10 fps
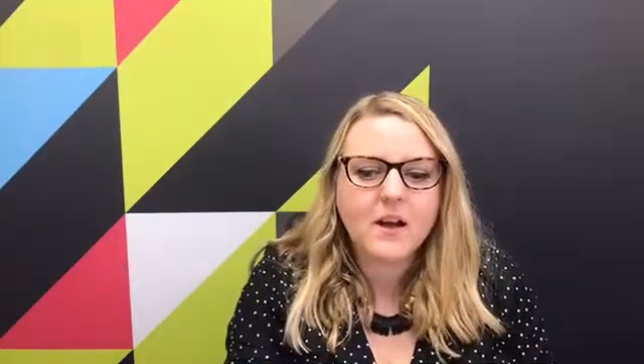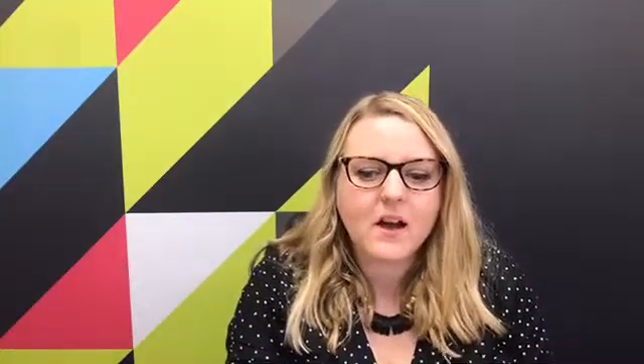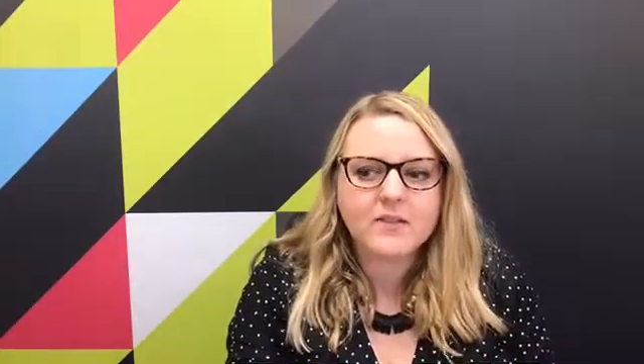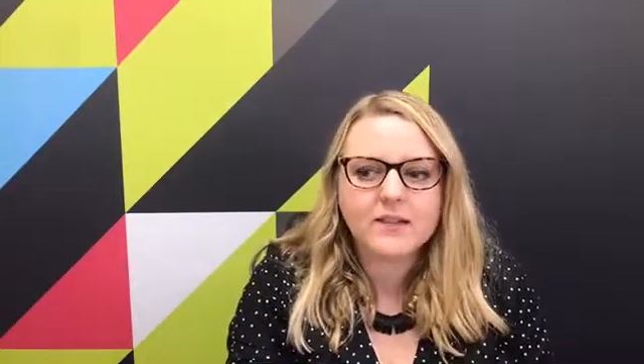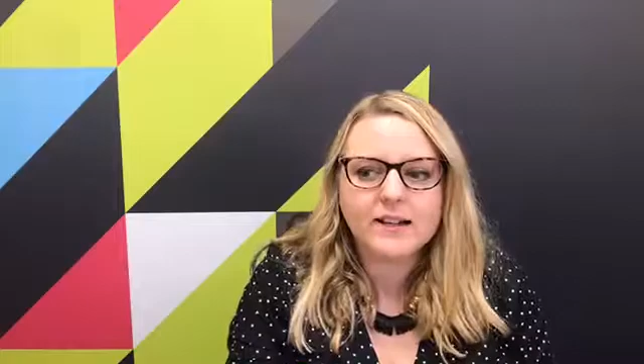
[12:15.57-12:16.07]

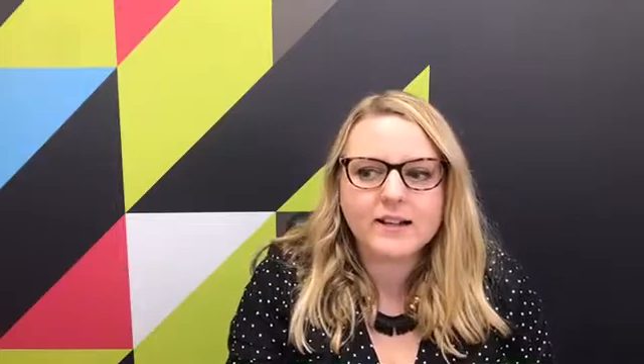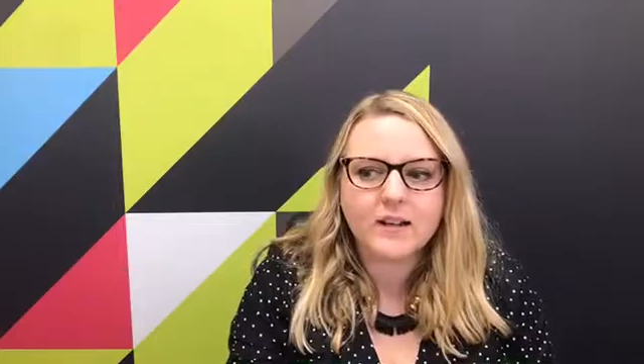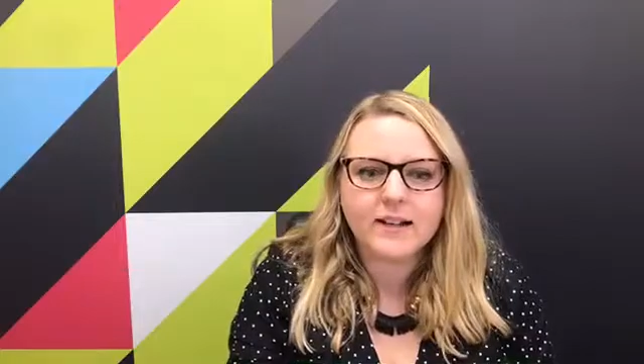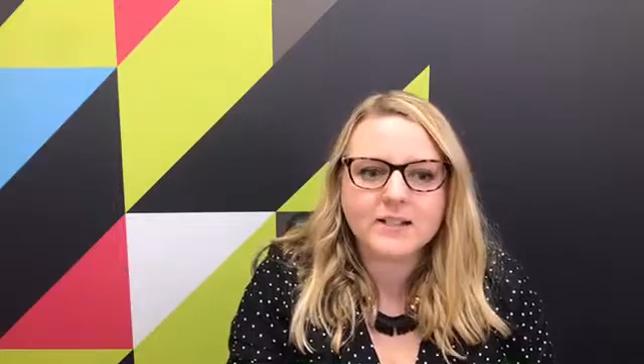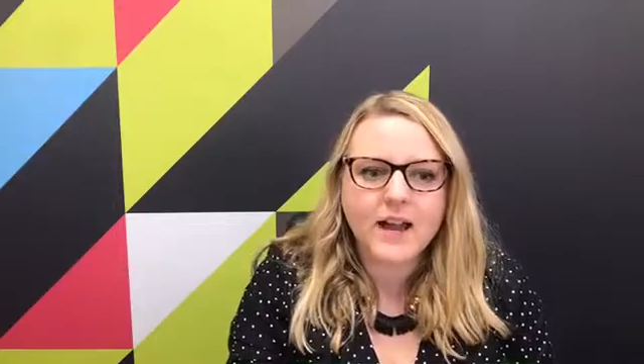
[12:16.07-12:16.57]
I really
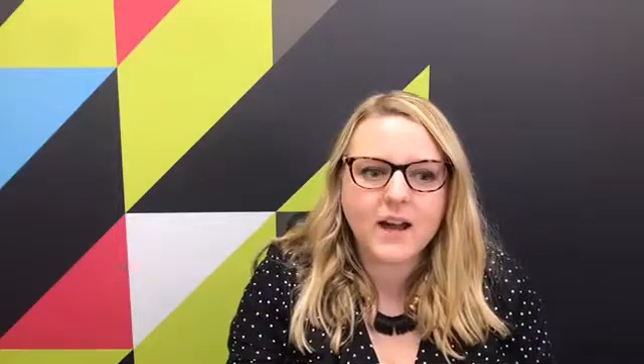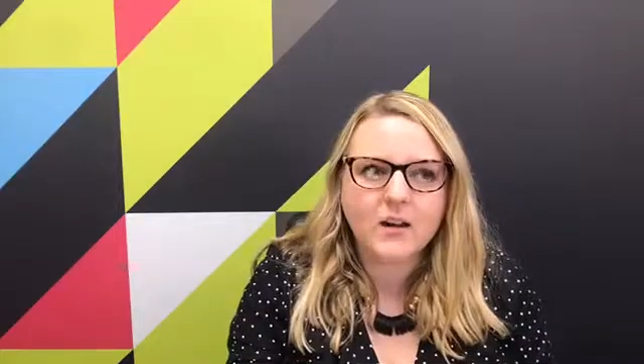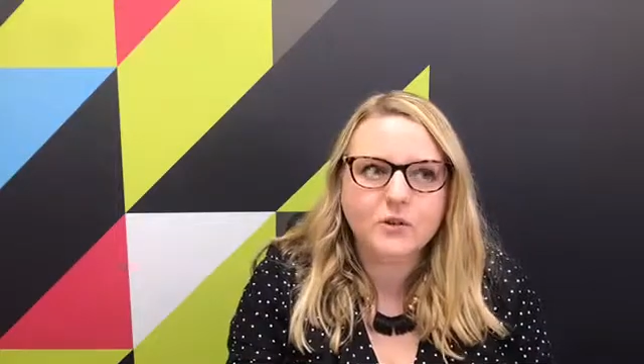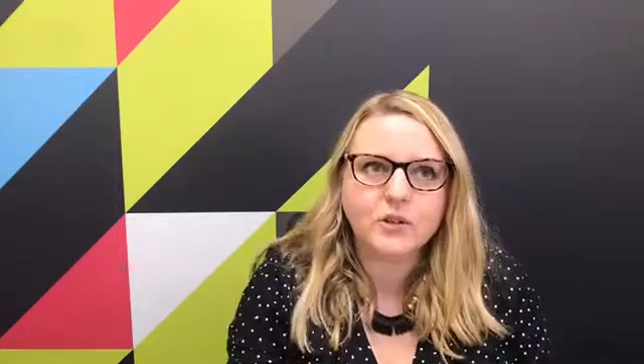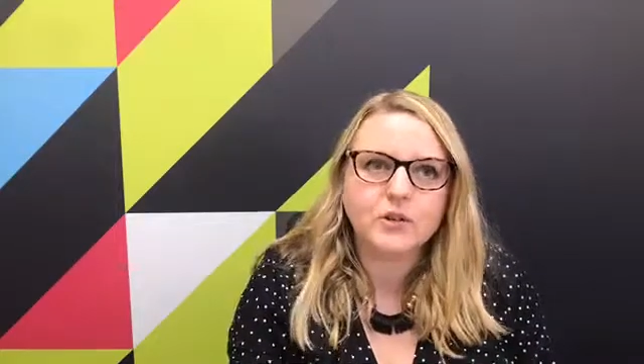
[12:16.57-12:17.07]
liked
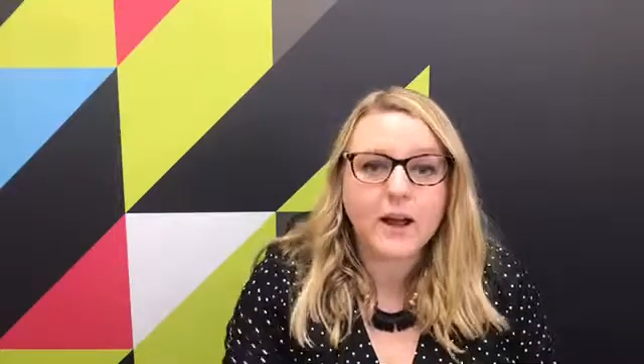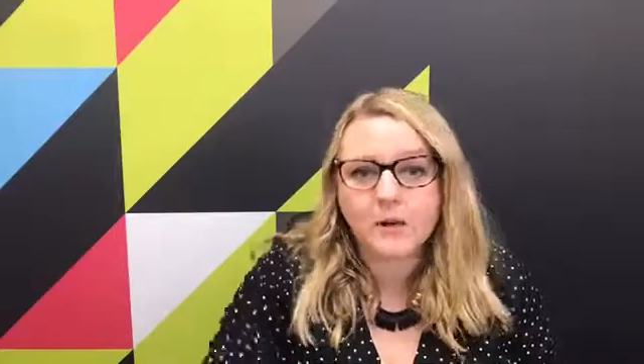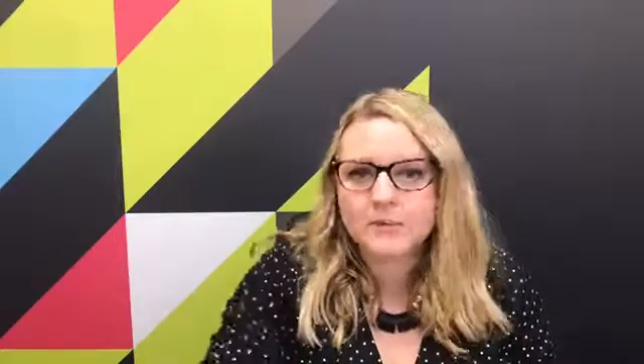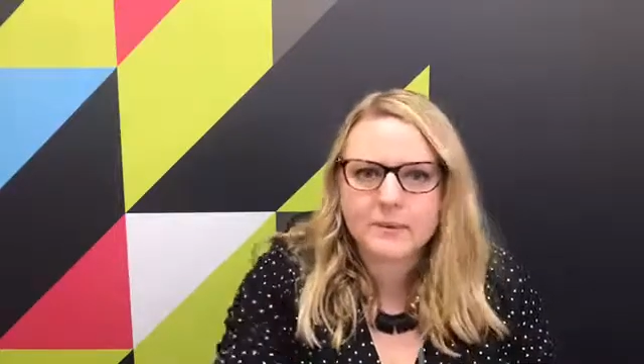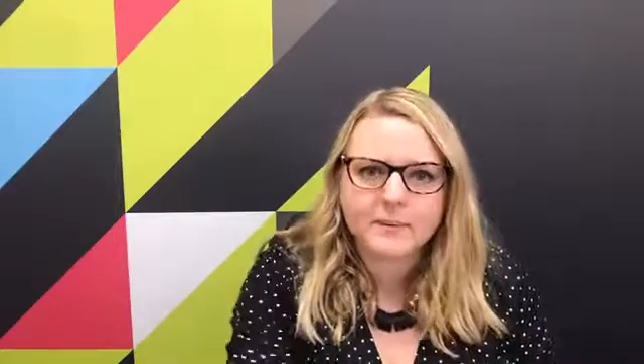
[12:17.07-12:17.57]
how you
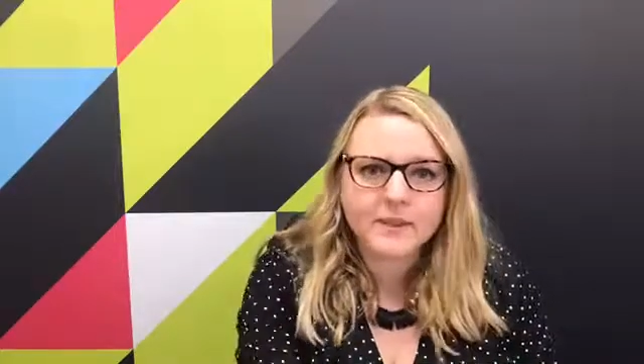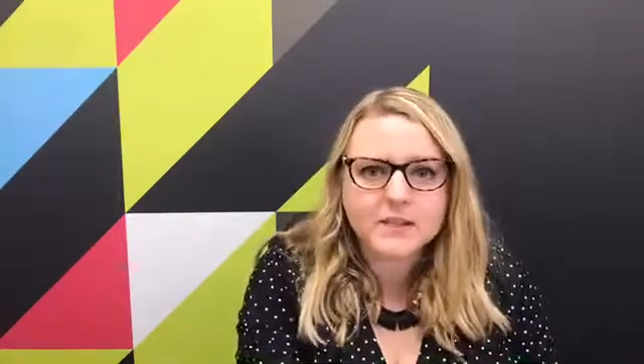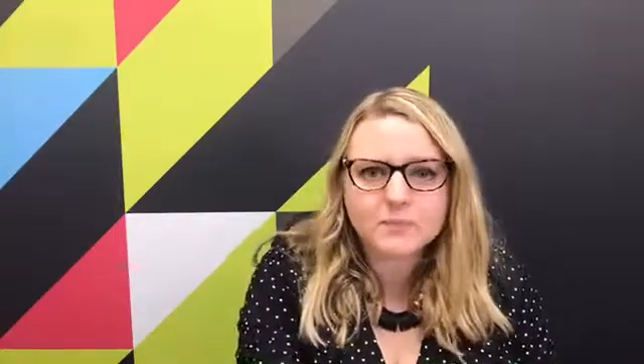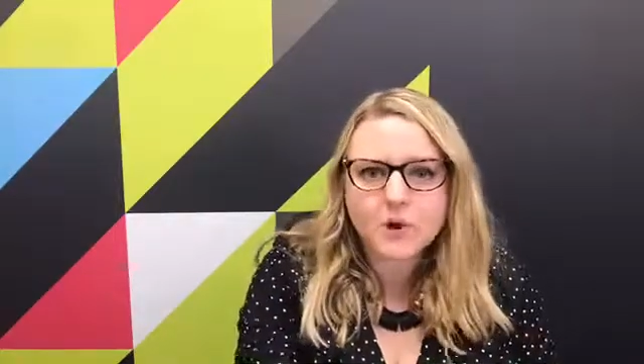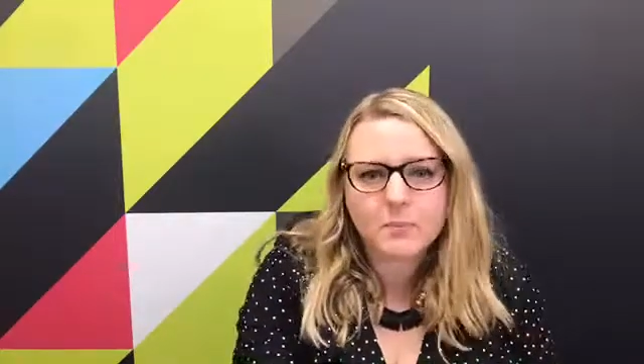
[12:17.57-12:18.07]
helped me with
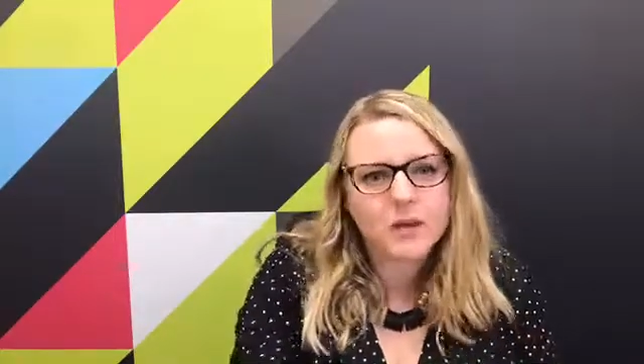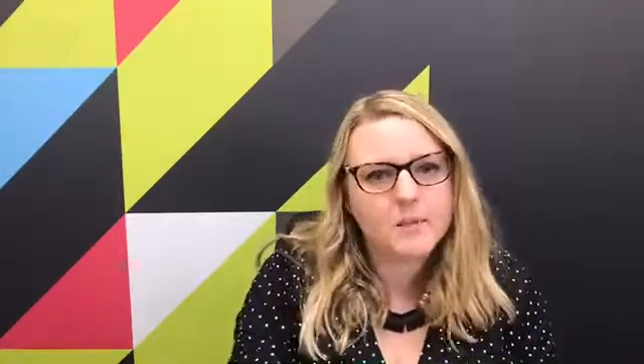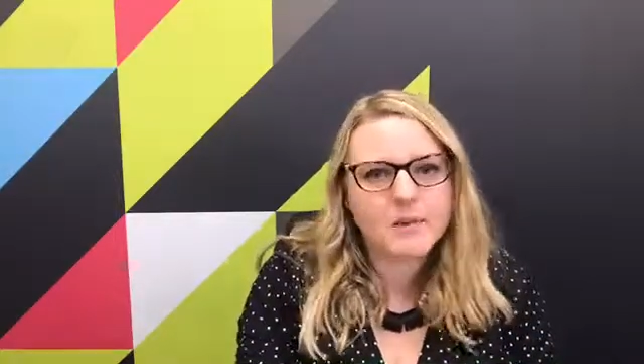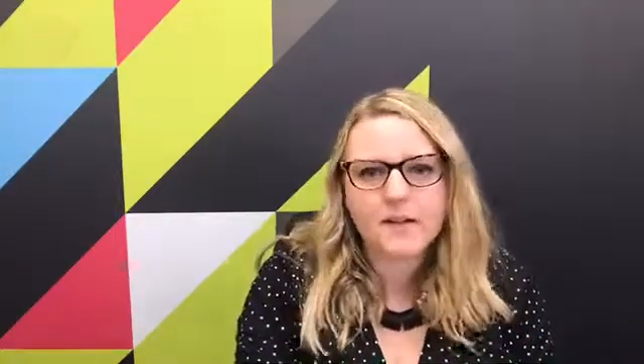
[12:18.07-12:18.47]
this problem,